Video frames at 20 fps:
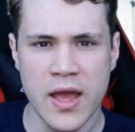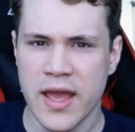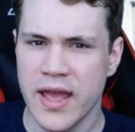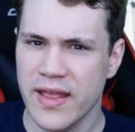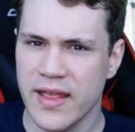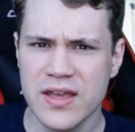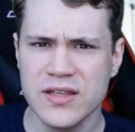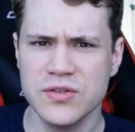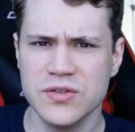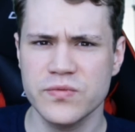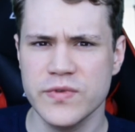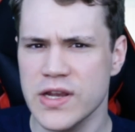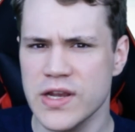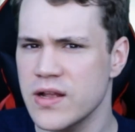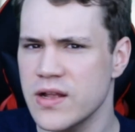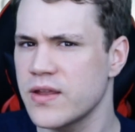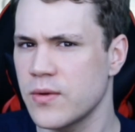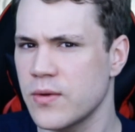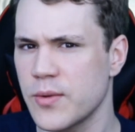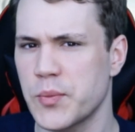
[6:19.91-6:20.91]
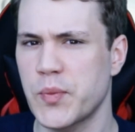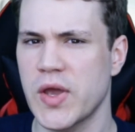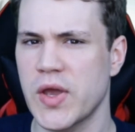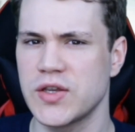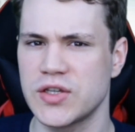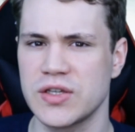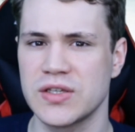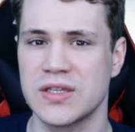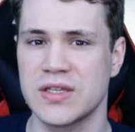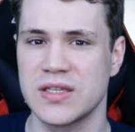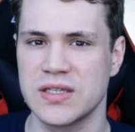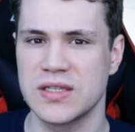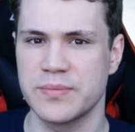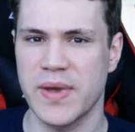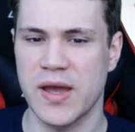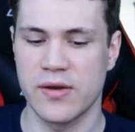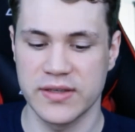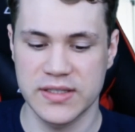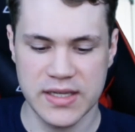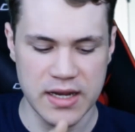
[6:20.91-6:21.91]
And that's really what patience is
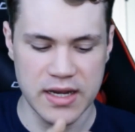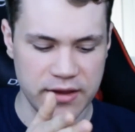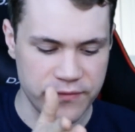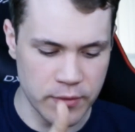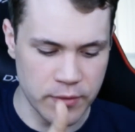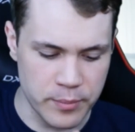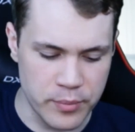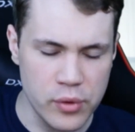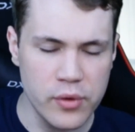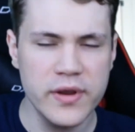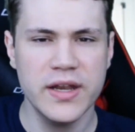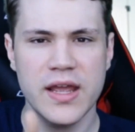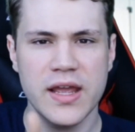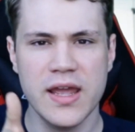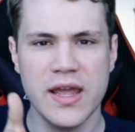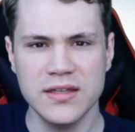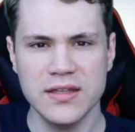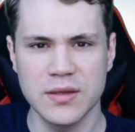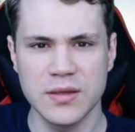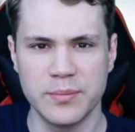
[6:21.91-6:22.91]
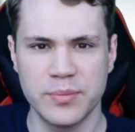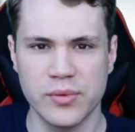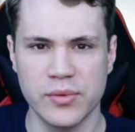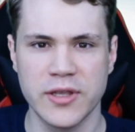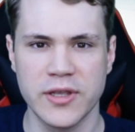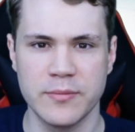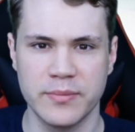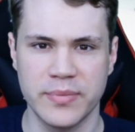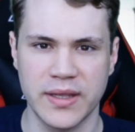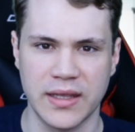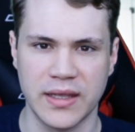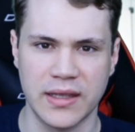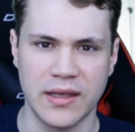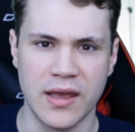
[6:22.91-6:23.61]
about. It's getting from point A to point B